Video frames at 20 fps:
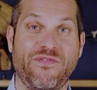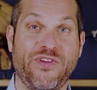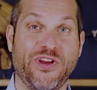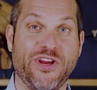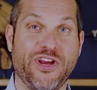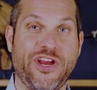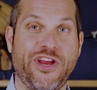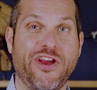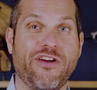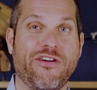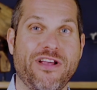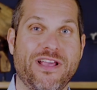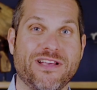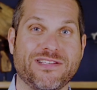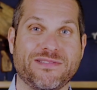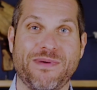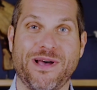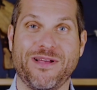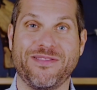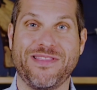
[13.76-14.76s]
If you're
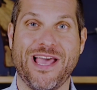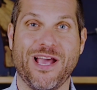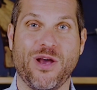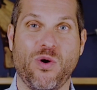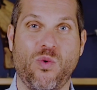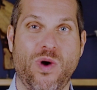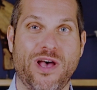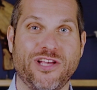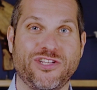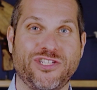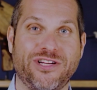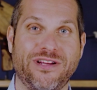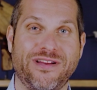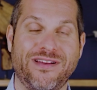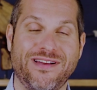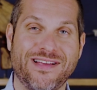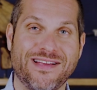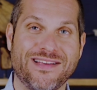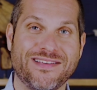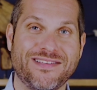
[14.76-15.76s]
curious about that
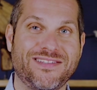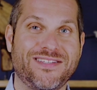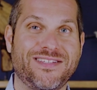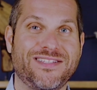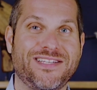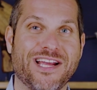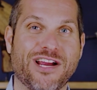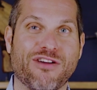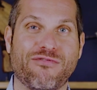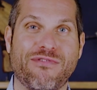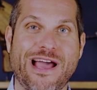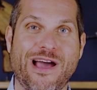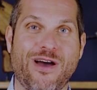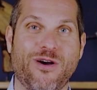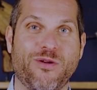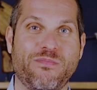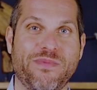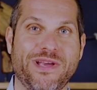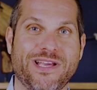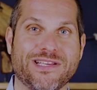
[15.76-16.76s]
question, stick
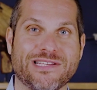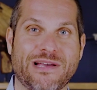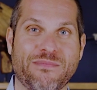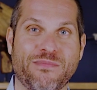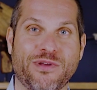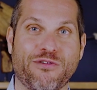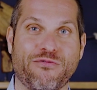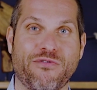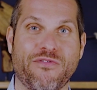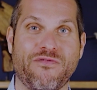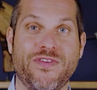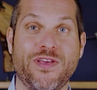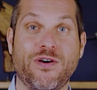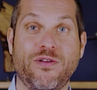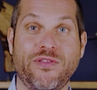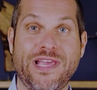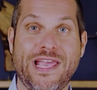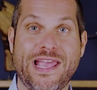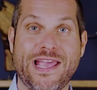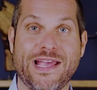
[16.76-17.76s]
around because I'm going to
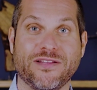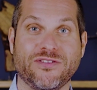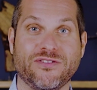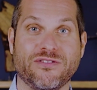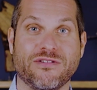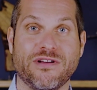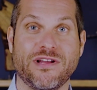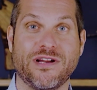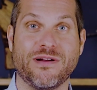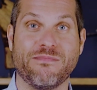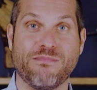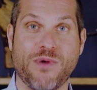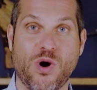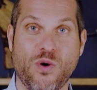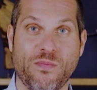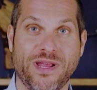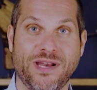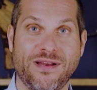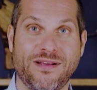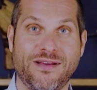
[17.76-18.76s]
reveal the answer in a
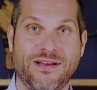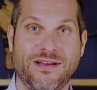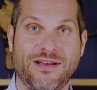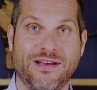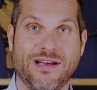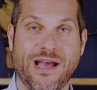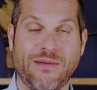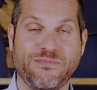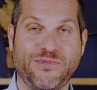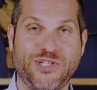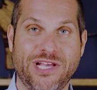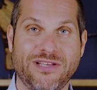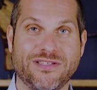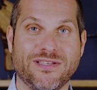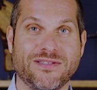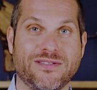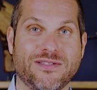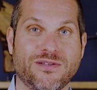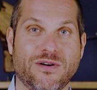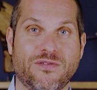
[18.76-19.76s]
moment. I'm
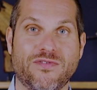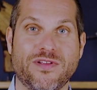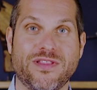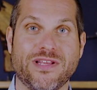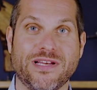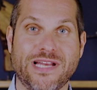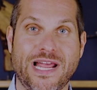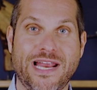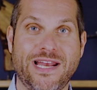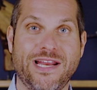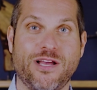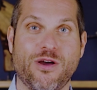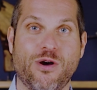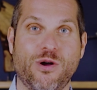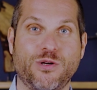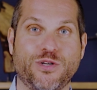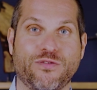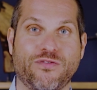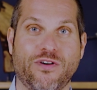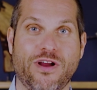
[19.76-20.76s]
Jason Silver, the dating
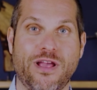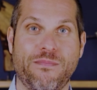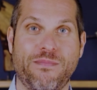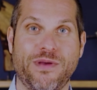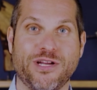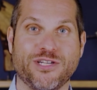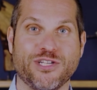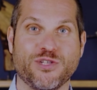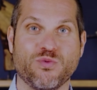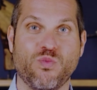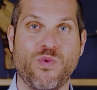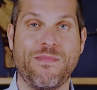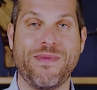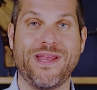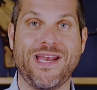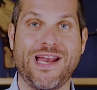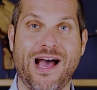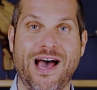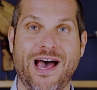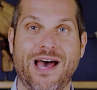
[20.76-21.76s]
coach for ambitious
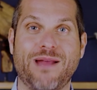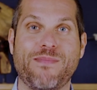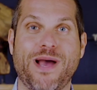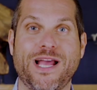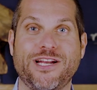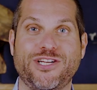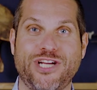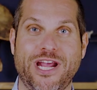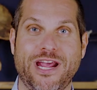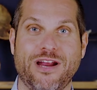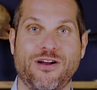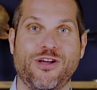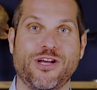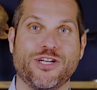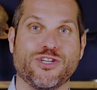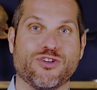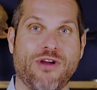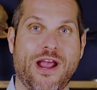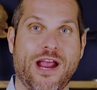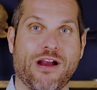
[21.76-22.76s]
women. On my channel,
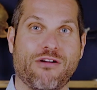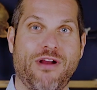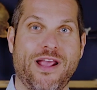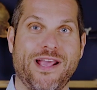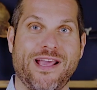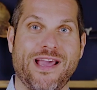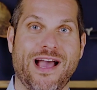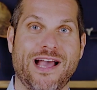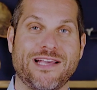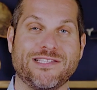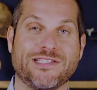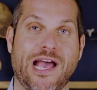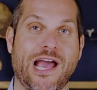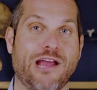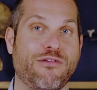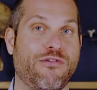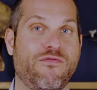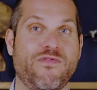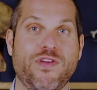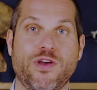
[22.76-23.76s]
Attract Great Guys,
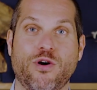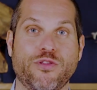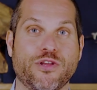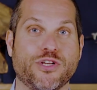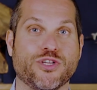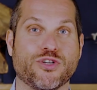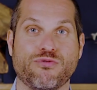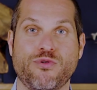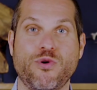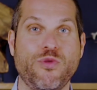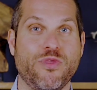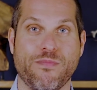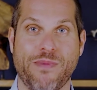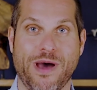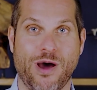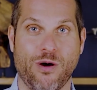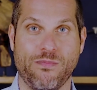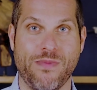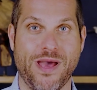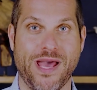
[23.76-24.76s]
I reveal the truth
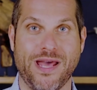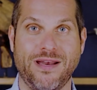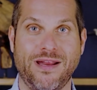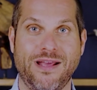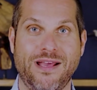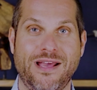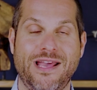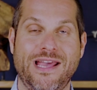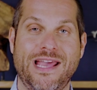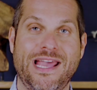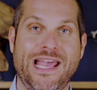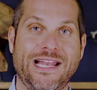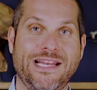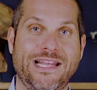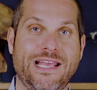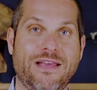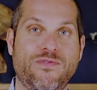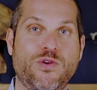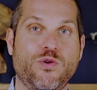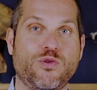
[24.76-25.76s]
about men and
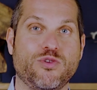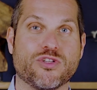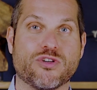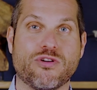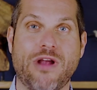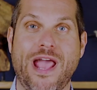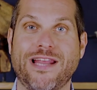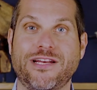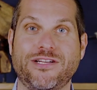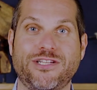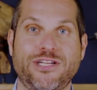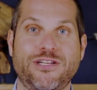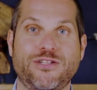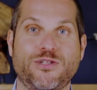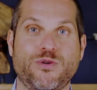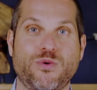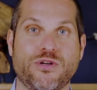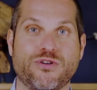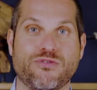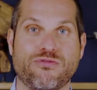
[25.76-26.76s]
give you strategies
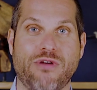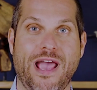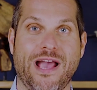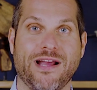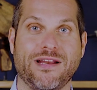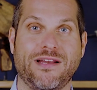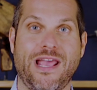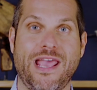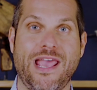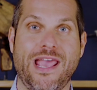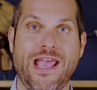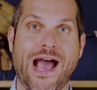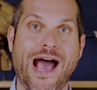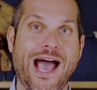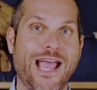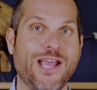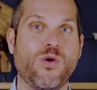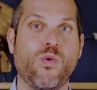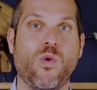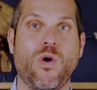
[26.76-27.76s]
to attract a
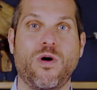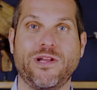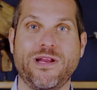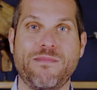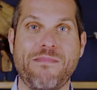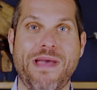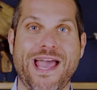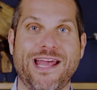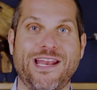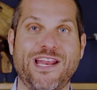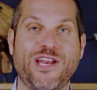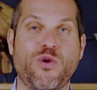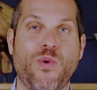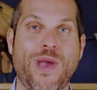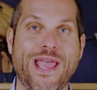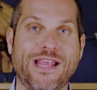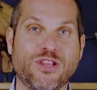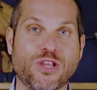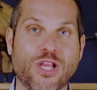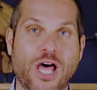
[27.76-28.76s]
high-quality man into
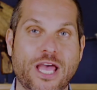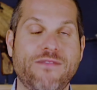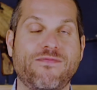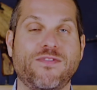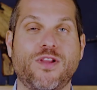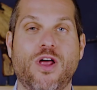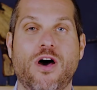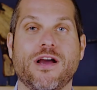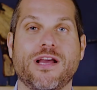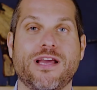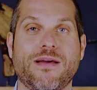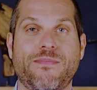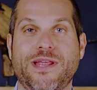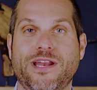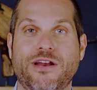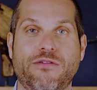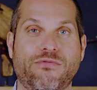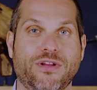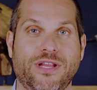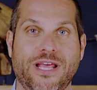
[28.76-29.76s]
a lifelong
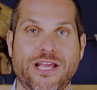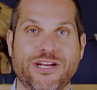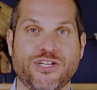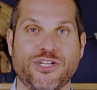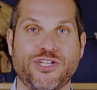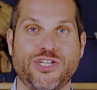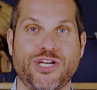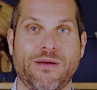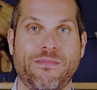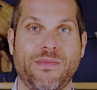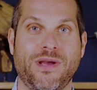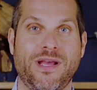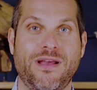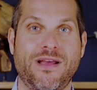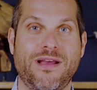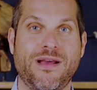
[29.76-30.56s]
committed relationship.